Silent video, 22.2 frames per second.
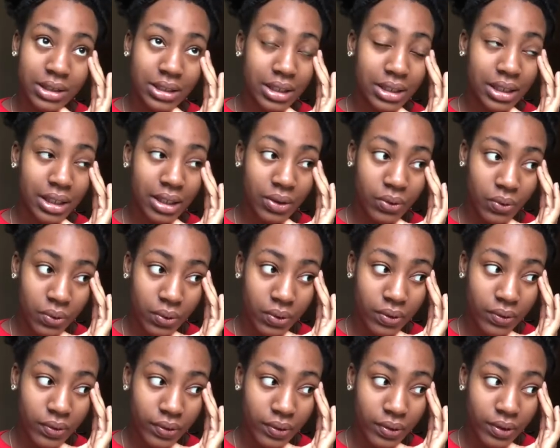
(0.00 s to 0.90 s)
I was like, oh,
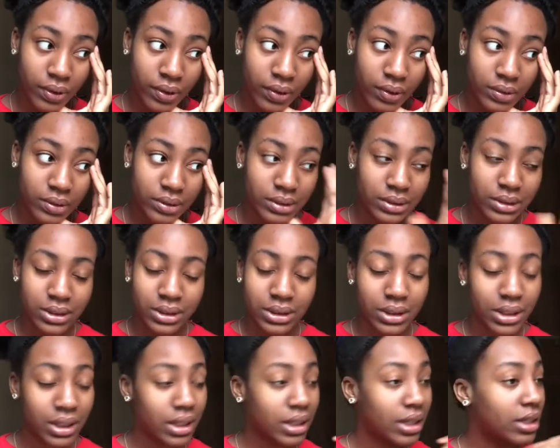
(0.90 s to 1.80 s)

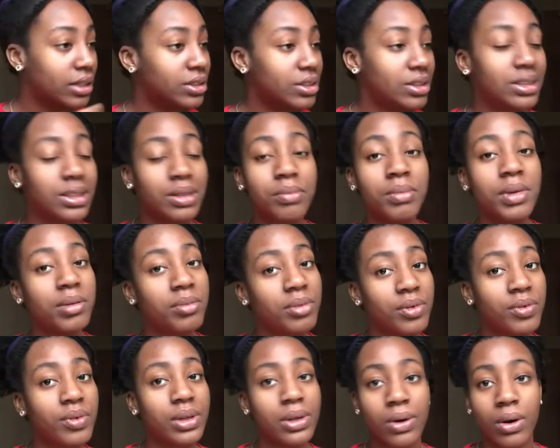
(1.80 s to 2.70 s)
it made me
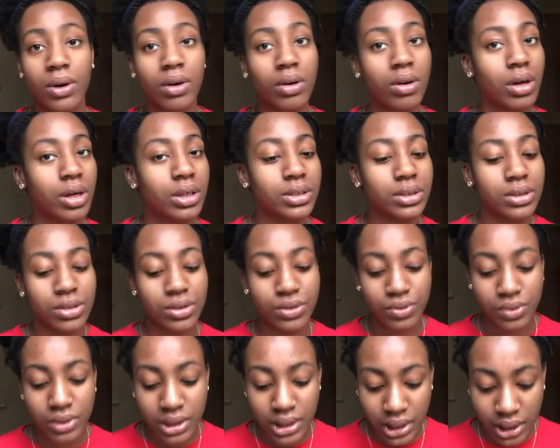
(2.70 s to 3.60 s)
really hungry as I was
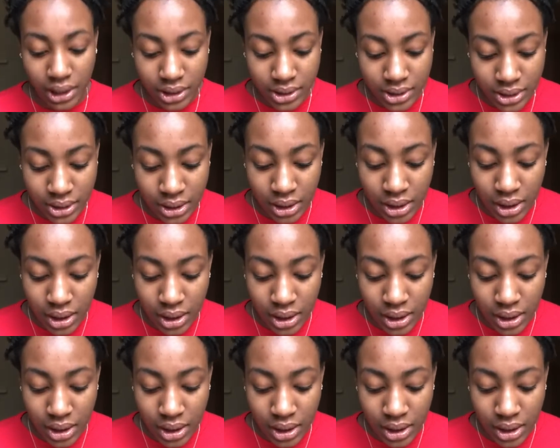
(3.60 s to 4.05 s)
reading it.